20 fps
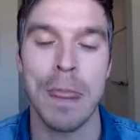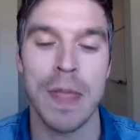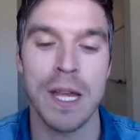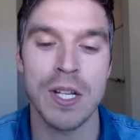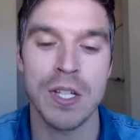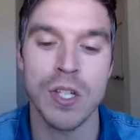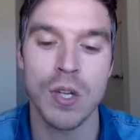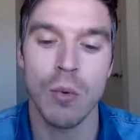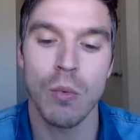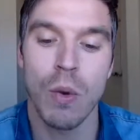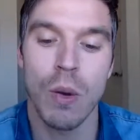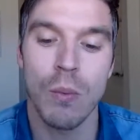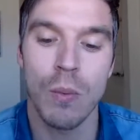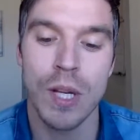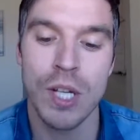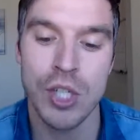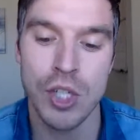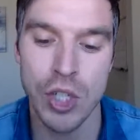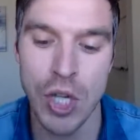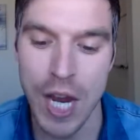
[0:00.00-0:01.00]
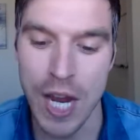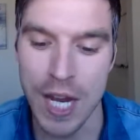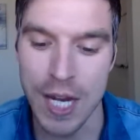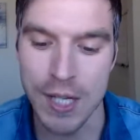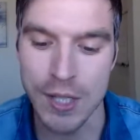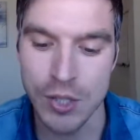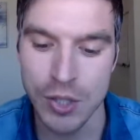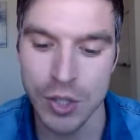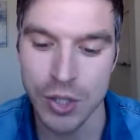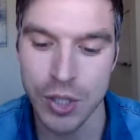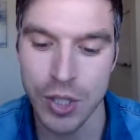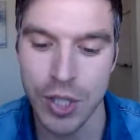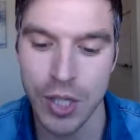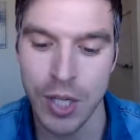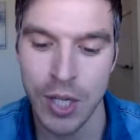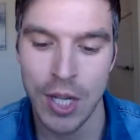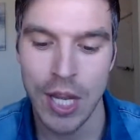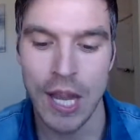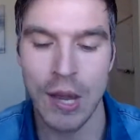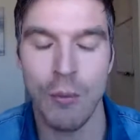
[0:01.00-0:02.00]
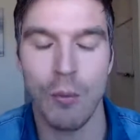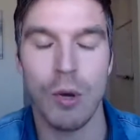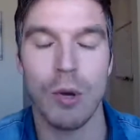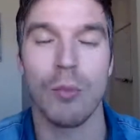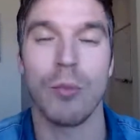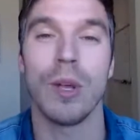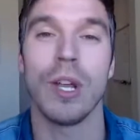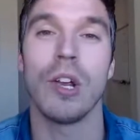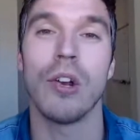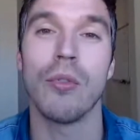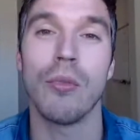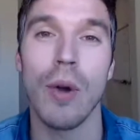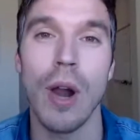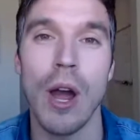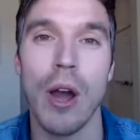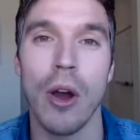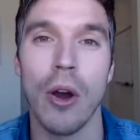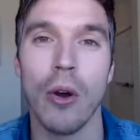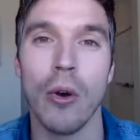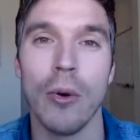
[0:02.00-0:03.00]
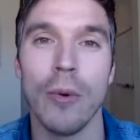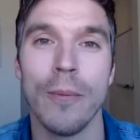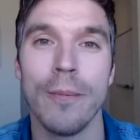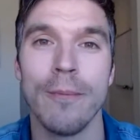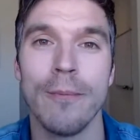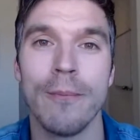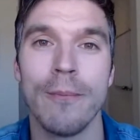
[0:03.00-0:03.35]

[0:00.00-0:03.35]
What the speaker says: And so when we change and when we grow,